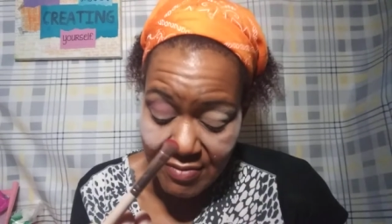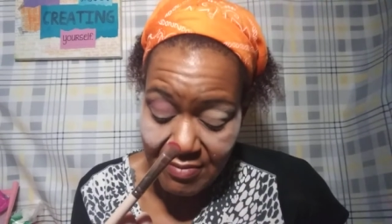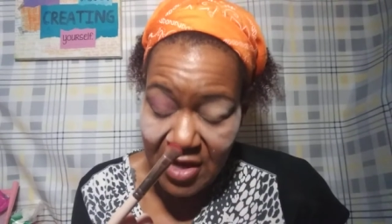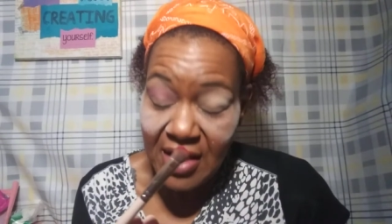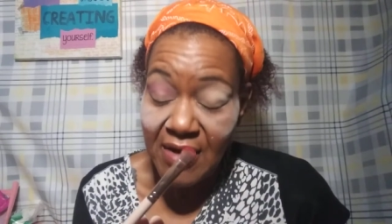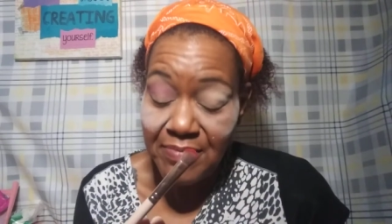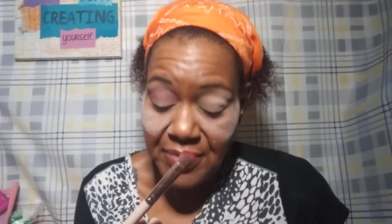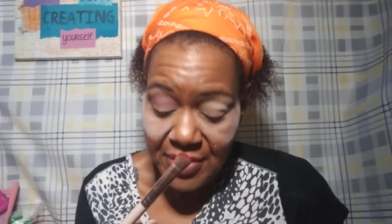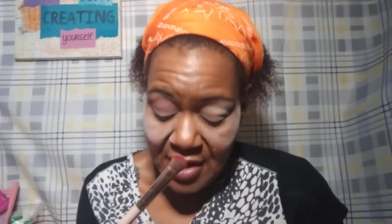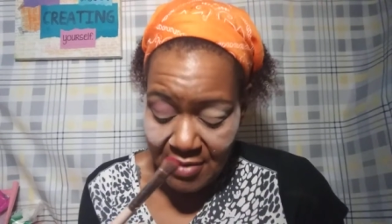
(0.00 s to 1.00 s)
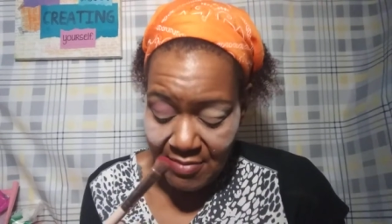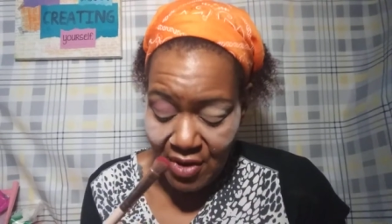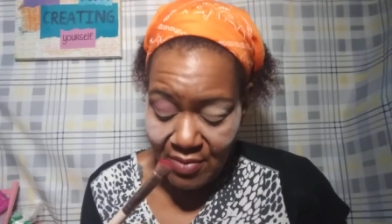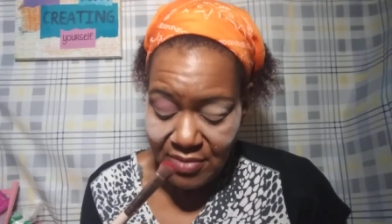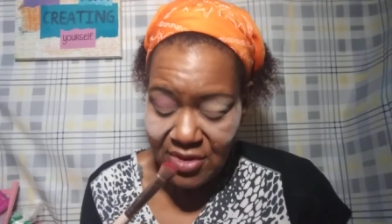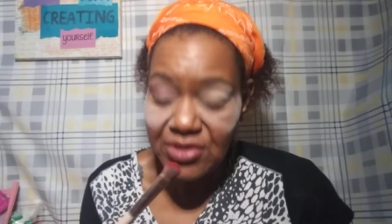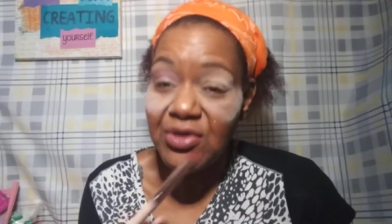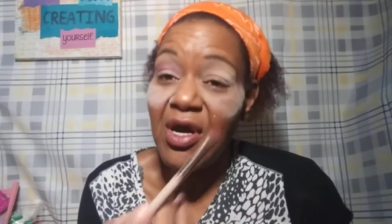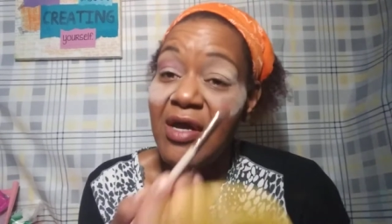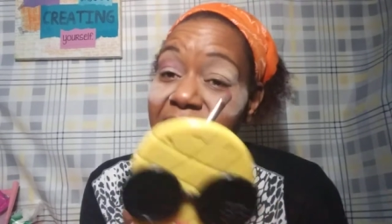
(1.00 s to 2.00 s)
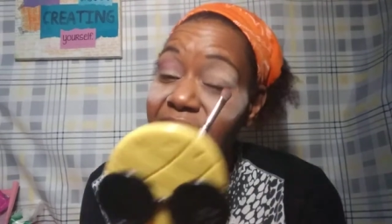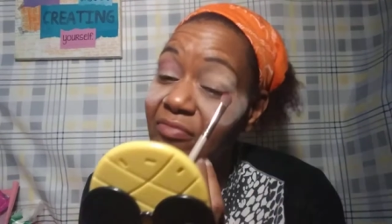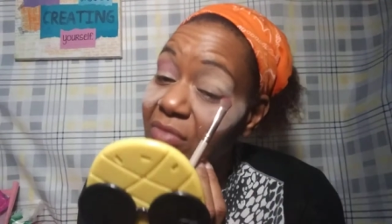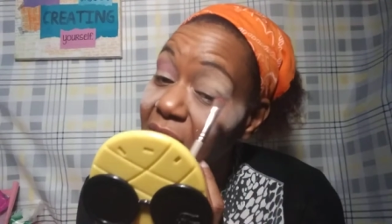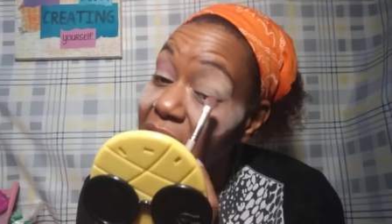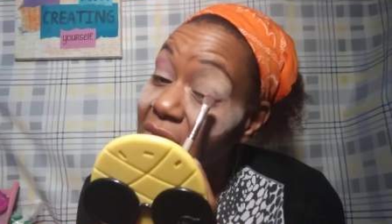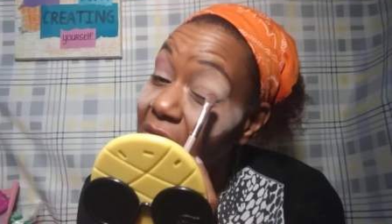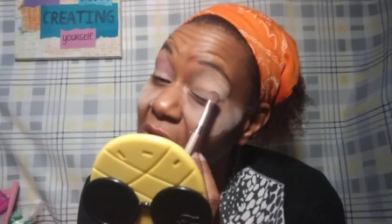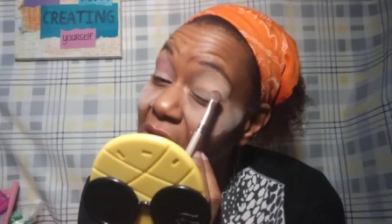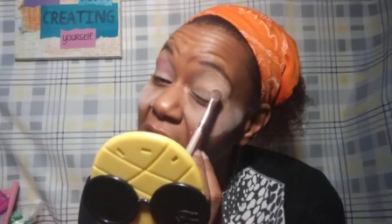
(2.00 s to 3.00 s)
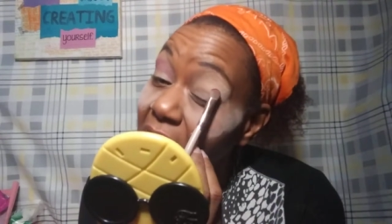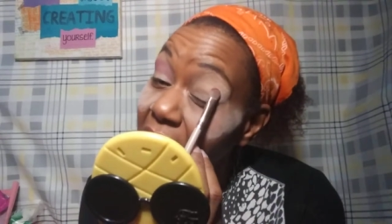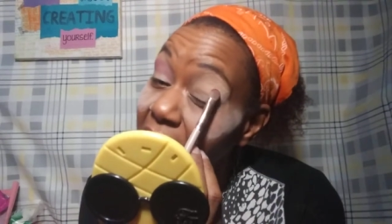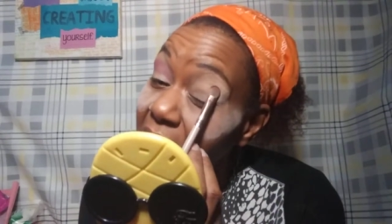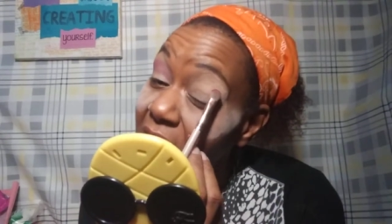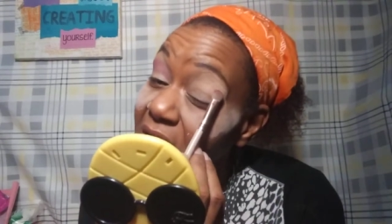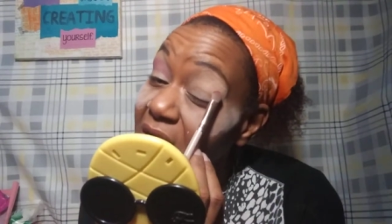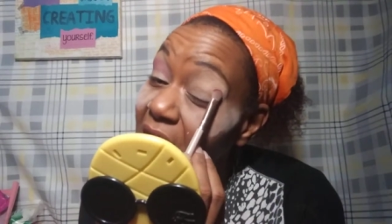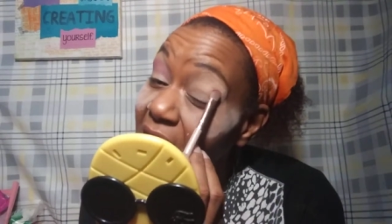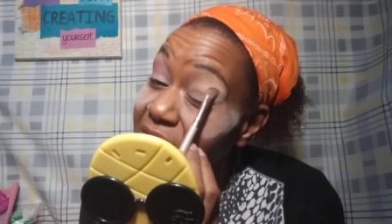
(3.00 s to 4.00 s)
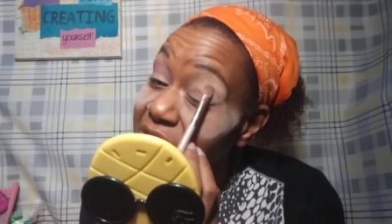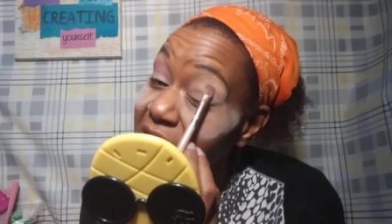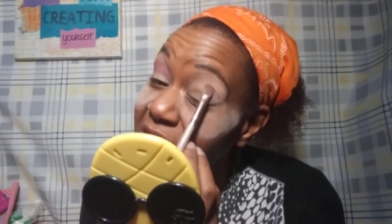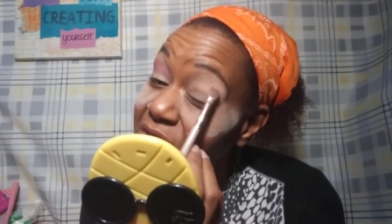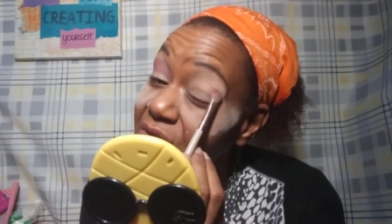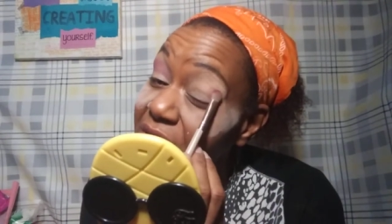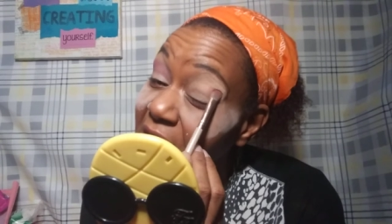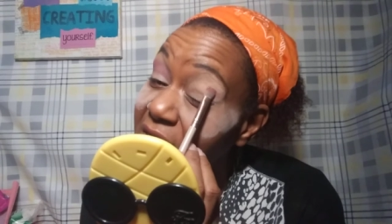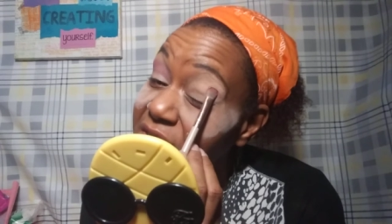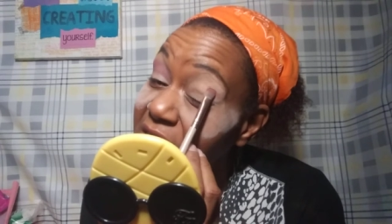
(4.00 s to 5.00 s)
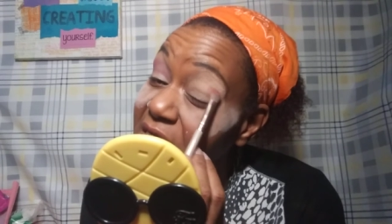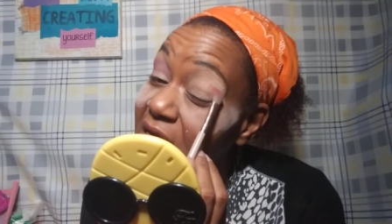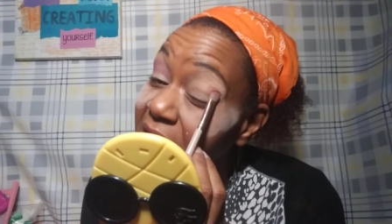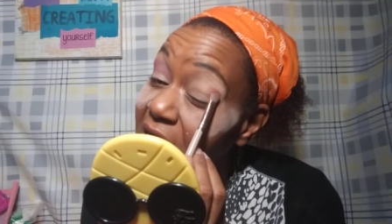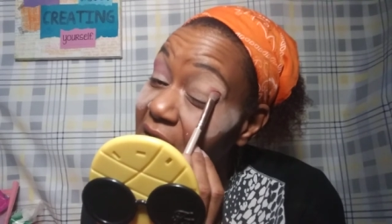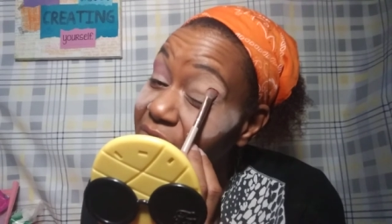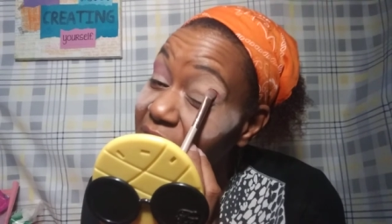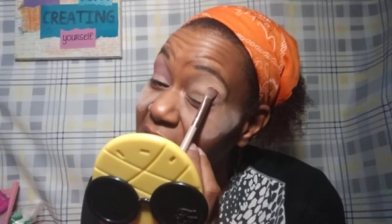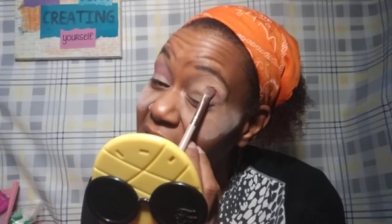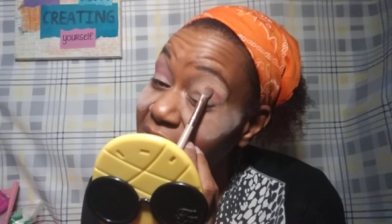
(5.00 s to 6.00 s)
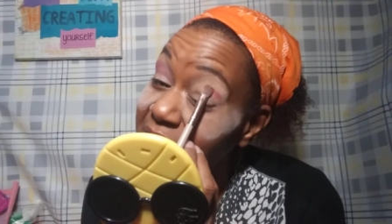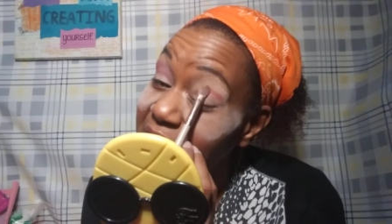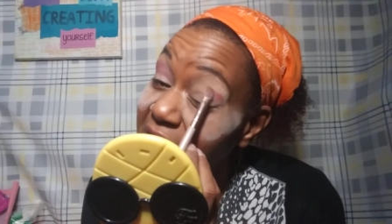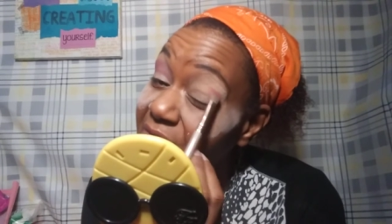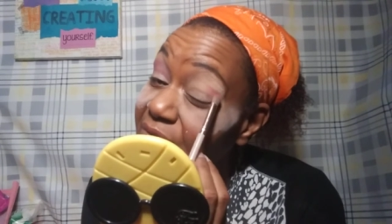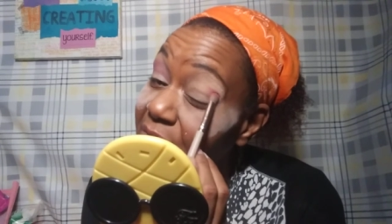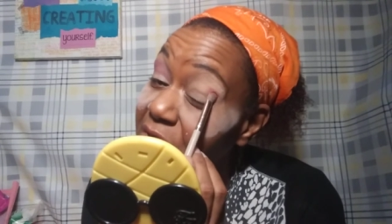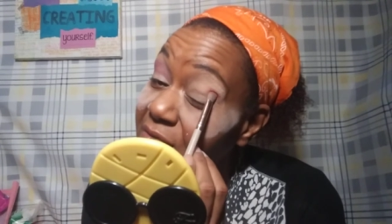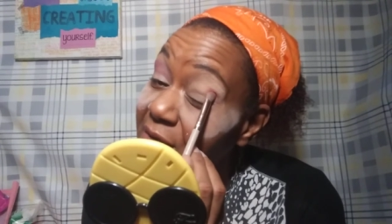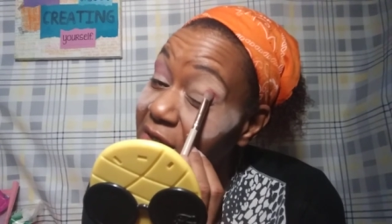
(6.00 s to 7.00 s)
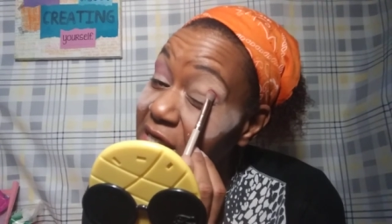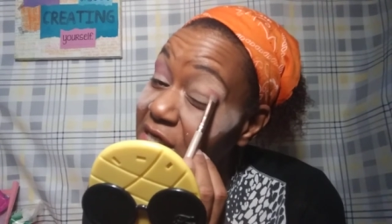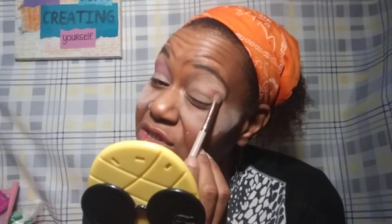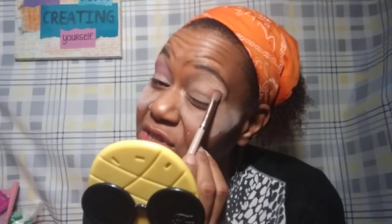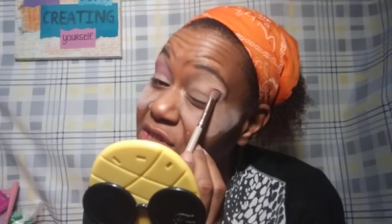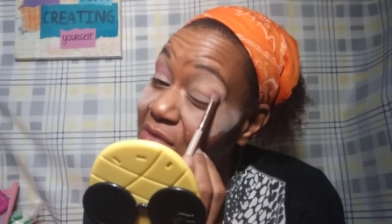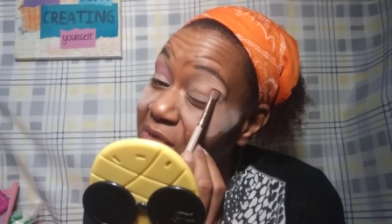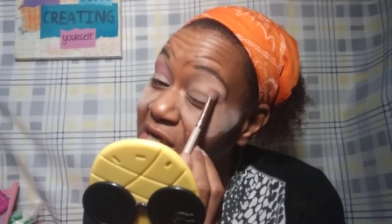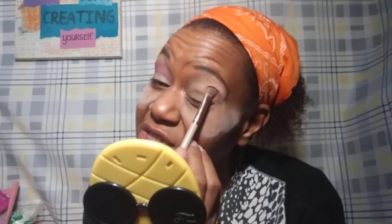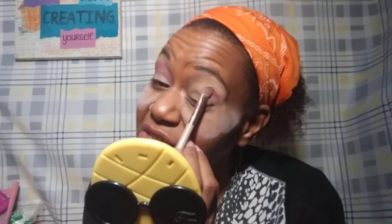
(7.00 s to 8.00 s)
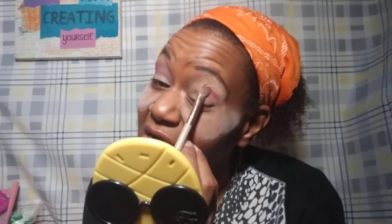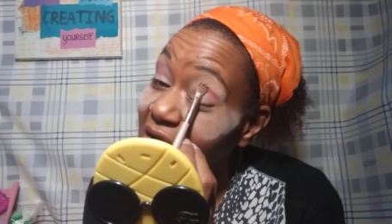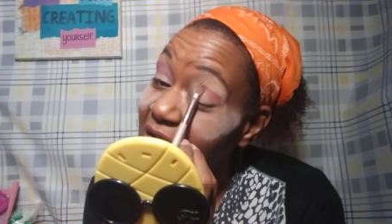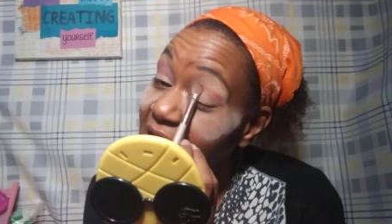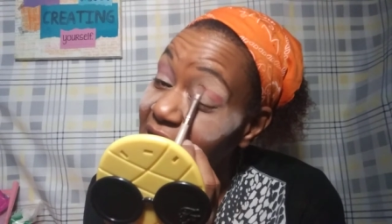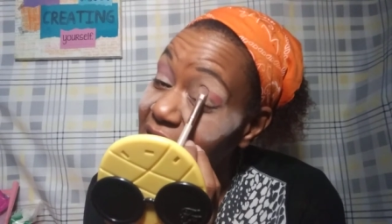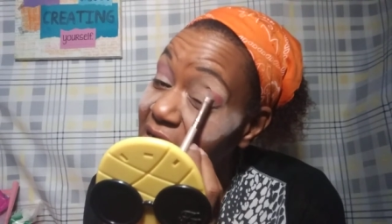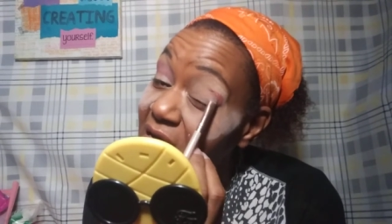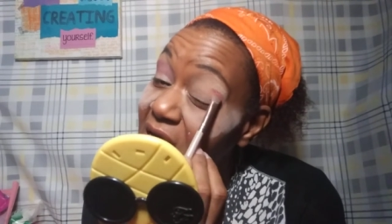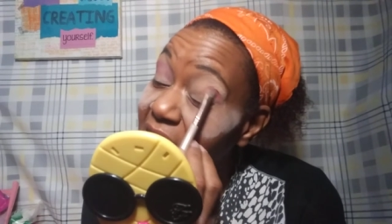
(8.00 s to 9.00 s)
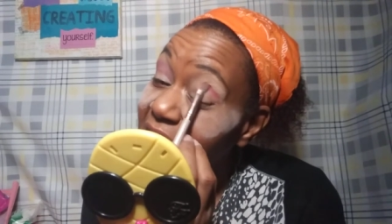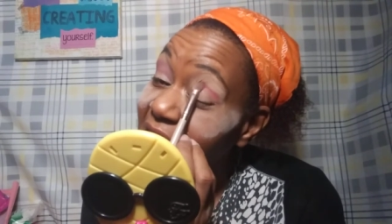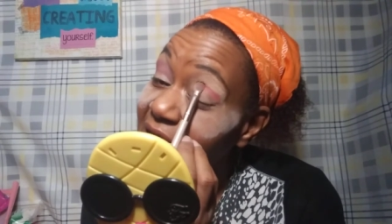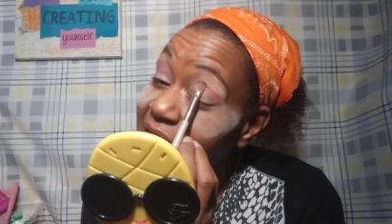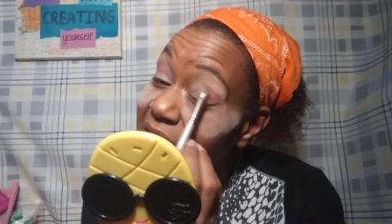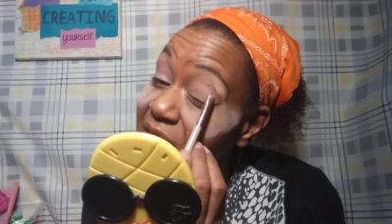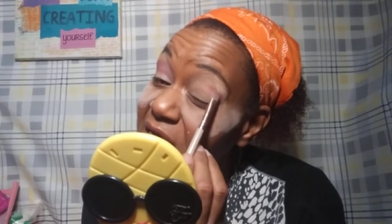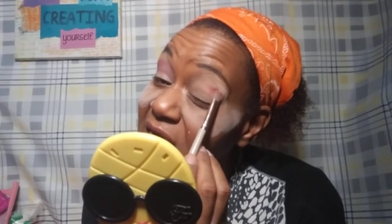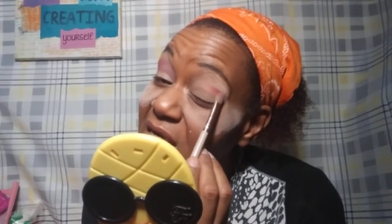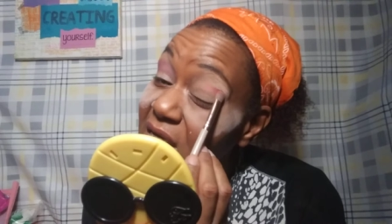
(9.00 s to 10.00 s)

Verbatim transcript: makeup that my mom wanted me to try and I was thinking of doing that on Sunday, and it comes with everything from your foundation, your blush, your highlight, and the